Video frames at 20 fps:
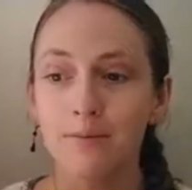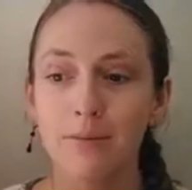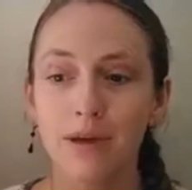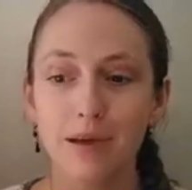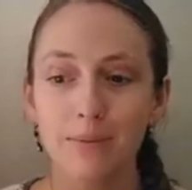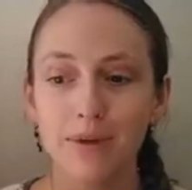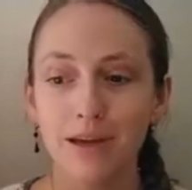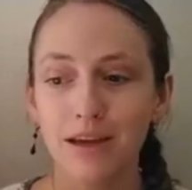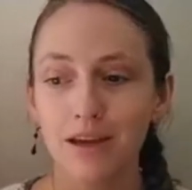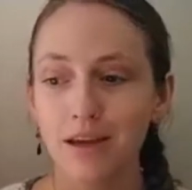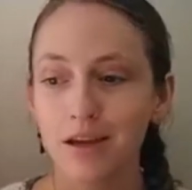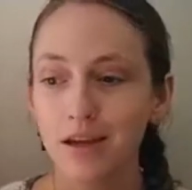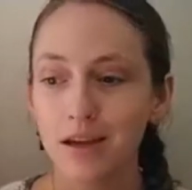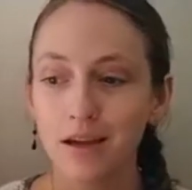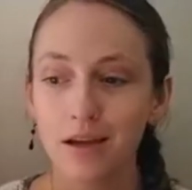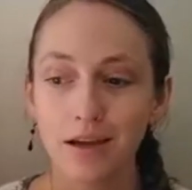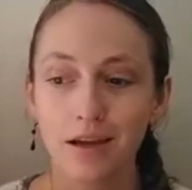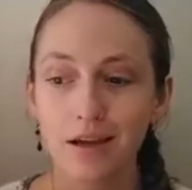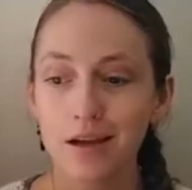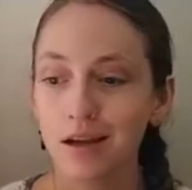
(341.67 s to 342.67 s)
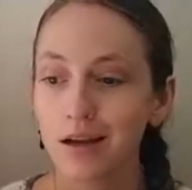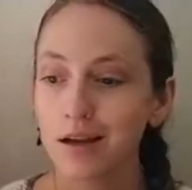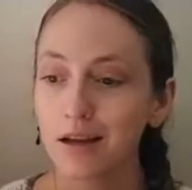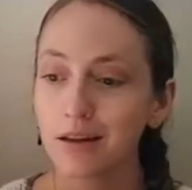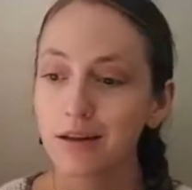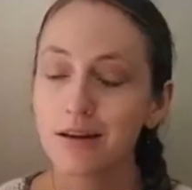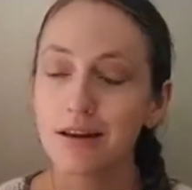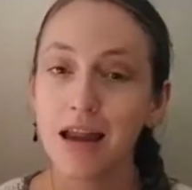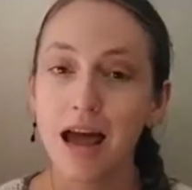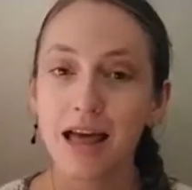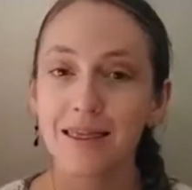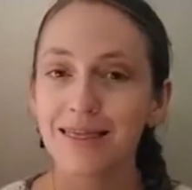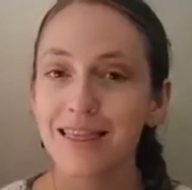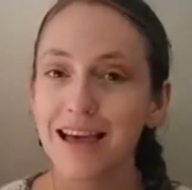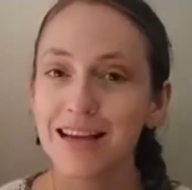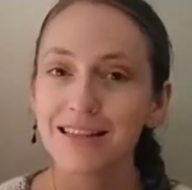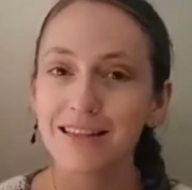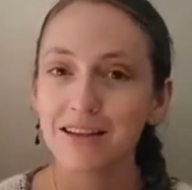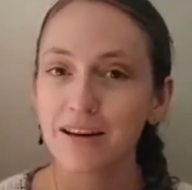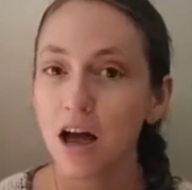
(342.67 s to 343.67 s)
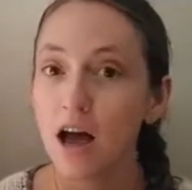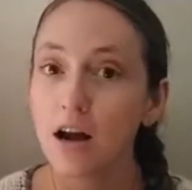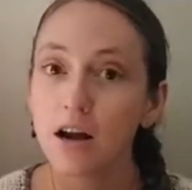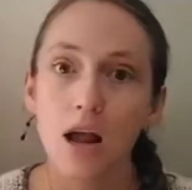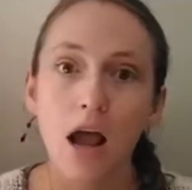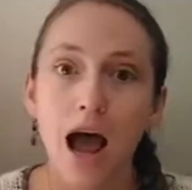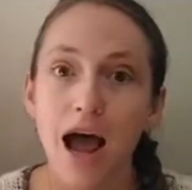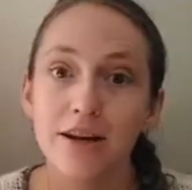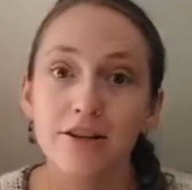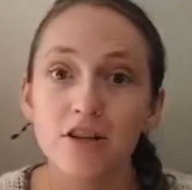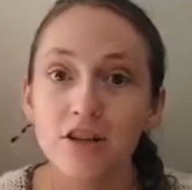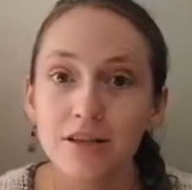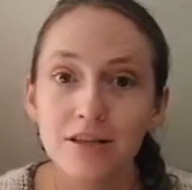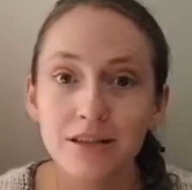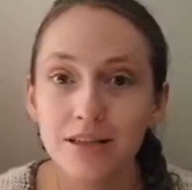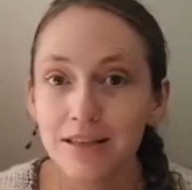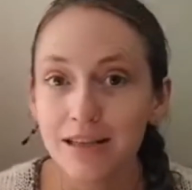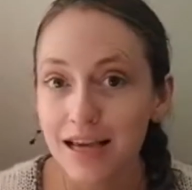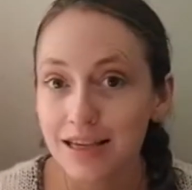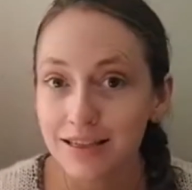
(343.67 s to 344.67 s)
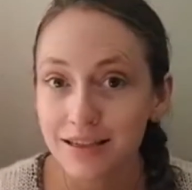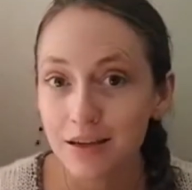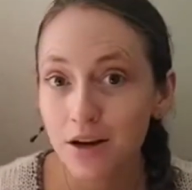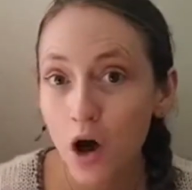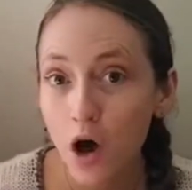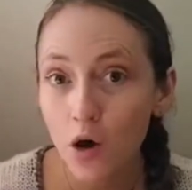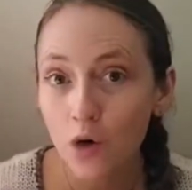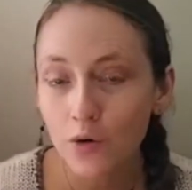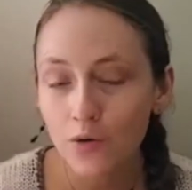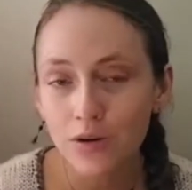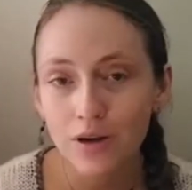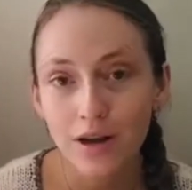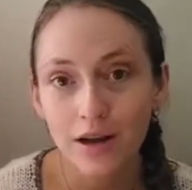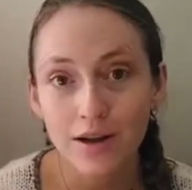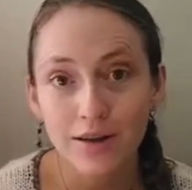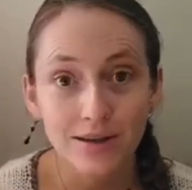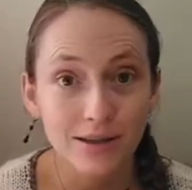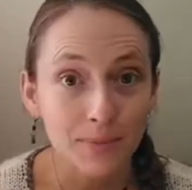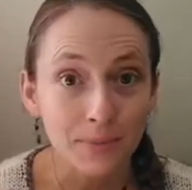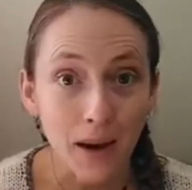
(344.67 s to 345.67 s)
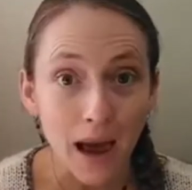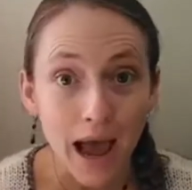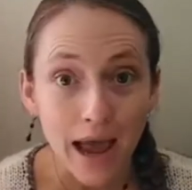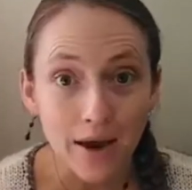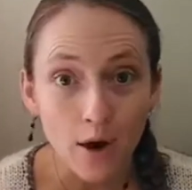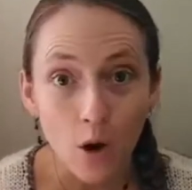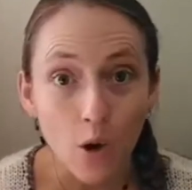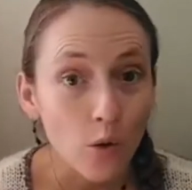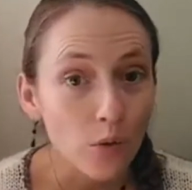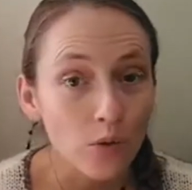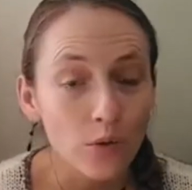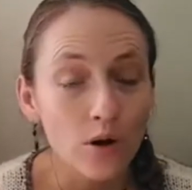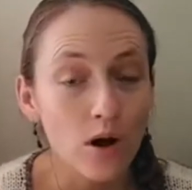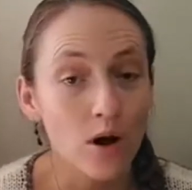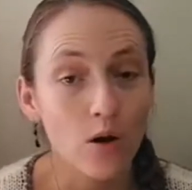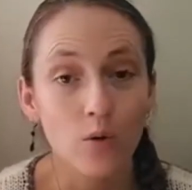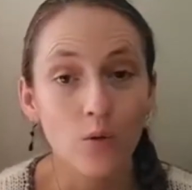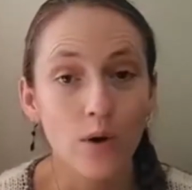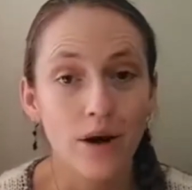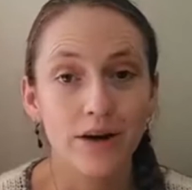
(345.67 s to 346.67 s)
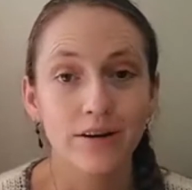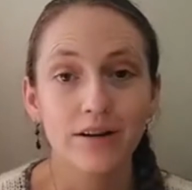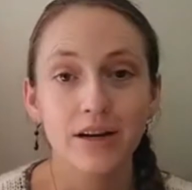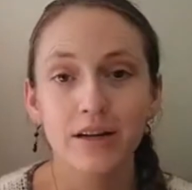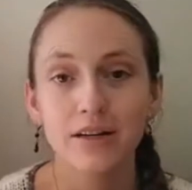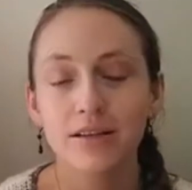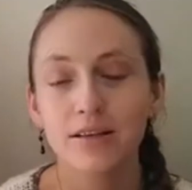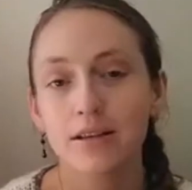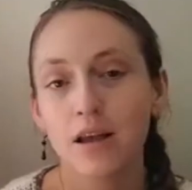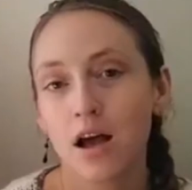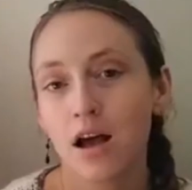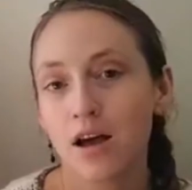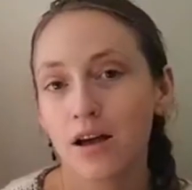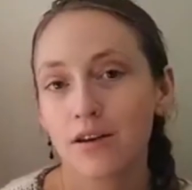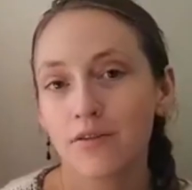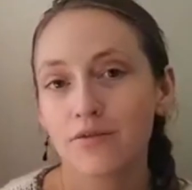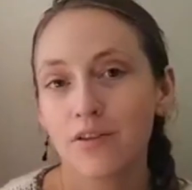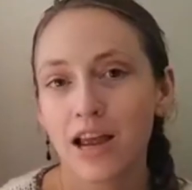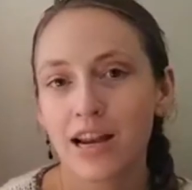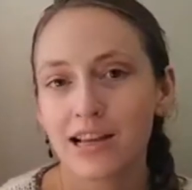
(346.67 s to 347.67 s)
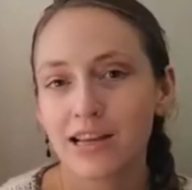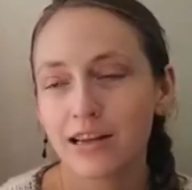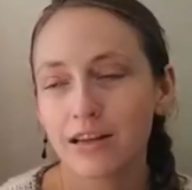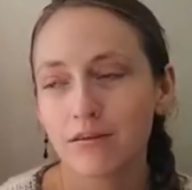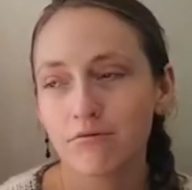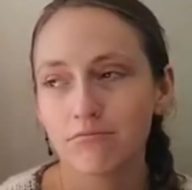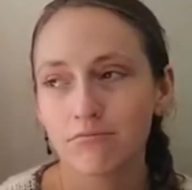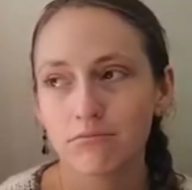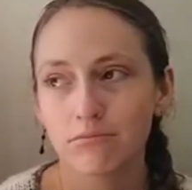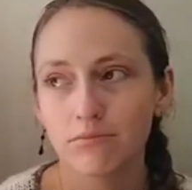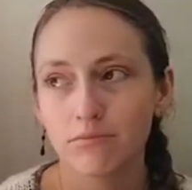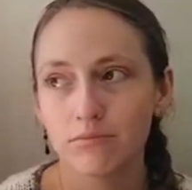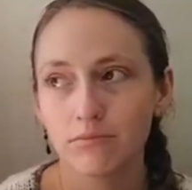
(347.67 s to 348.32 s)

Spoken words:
maybe not less unconscious, less known to my own awareness of any